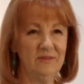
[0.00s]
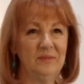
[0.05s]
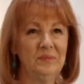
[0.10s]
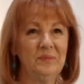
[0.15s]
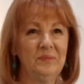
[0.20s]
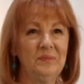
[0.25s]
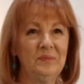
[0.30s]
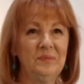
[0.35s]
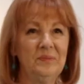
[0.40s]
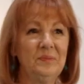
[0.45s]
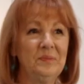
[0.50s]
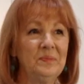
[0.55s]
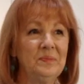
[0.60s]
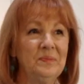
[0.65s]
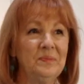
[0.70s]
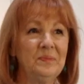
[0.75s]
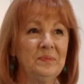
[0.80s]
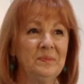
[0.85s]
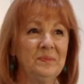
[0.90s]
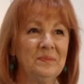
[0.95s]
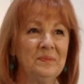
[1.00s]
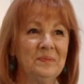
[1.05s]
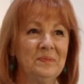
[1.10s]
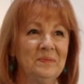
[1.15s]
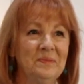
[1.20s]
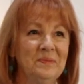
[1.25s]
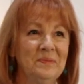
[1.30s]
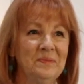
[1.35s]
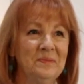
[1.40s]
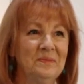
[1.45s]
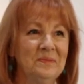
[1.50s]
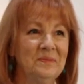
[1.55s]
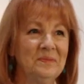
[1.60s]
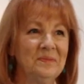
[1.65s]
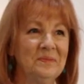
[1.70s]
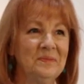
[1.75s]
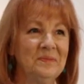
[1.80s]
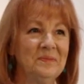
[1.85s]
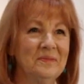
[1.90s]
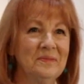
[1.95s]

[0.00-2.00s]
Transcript: [no speech]